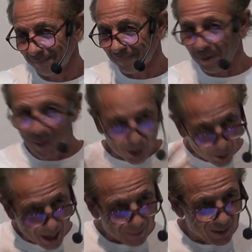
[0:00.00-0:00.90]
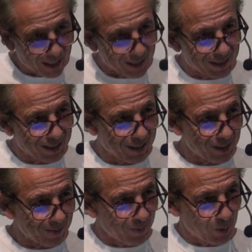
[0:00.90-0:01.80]
Come on, grab that.
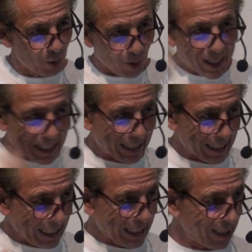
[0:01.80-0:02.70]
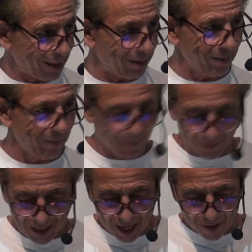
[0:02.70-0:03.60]
Drink it, eat it.
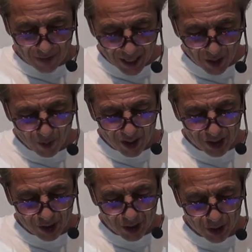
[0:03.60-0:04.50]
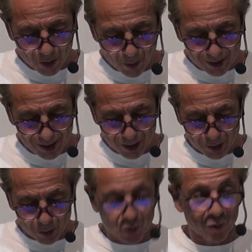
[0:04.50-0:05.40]
If anyone is in the anointing, he's
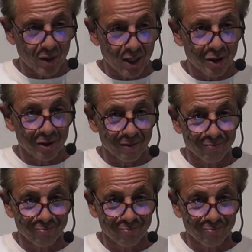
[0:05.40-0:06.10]
a new creation.